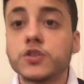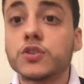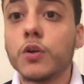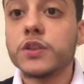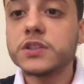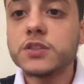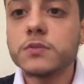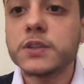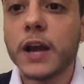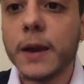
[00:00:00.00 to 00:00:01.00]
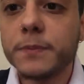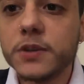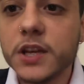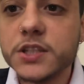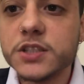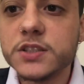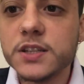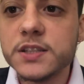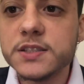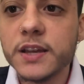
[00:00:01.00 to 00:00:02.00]
so this is what the application is
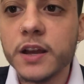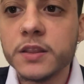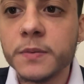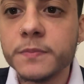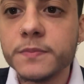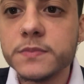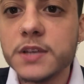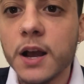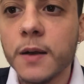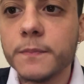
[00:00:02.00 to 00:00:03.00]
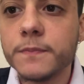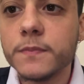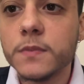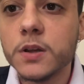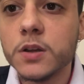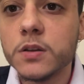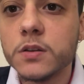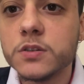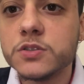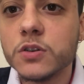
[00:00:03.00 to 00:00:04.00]
going to say on the top.
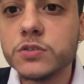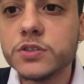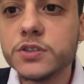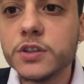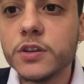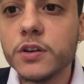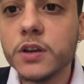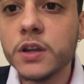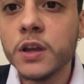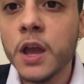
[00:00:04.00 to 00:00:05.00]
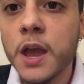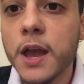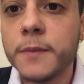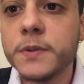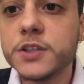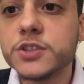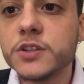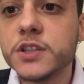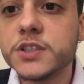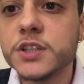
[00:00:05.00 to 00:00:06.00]
Social Security
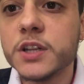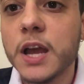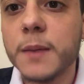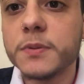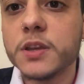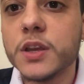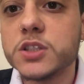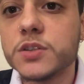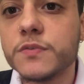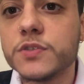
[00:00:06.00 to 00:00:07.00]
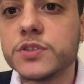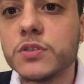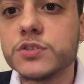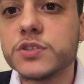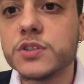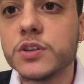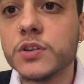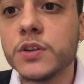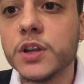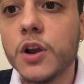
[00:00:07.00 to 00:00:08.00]
Administration application for Social
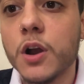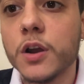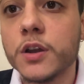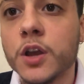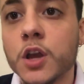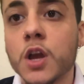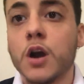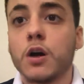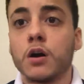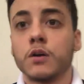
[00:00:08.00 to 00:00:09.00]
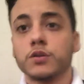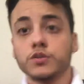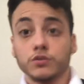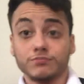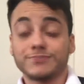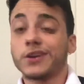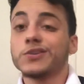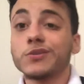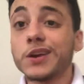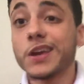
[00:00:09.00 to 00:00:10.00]
Security card. That
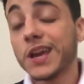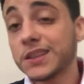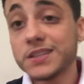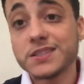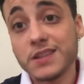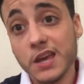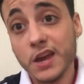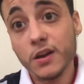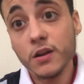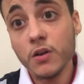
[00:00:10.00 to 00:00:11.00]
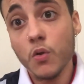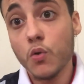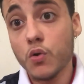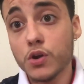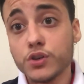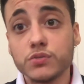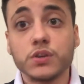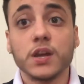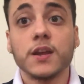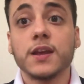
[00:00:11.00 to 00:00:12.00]
you can get this there, or you
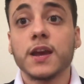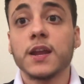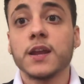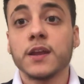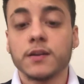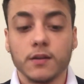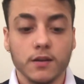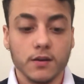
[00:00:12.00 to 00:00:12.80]
can get it